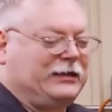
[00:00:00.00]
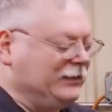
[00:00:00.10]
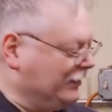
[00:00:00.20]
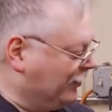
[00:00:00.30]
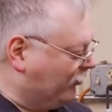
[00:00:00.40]
that
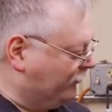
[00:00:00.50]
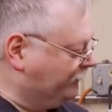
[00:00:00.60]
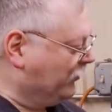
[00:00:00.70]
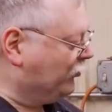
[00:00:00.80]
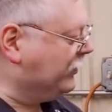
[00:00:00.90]
heat out.
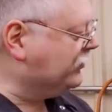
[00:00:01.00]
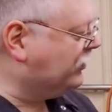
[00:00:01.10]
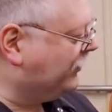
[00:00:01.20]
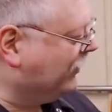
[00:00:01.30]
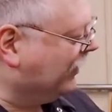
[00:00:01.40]
The reason
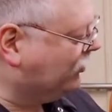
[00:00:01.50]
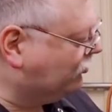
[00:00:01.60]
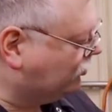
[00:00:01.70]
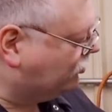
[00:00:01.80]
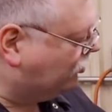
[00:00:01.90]
I'm not using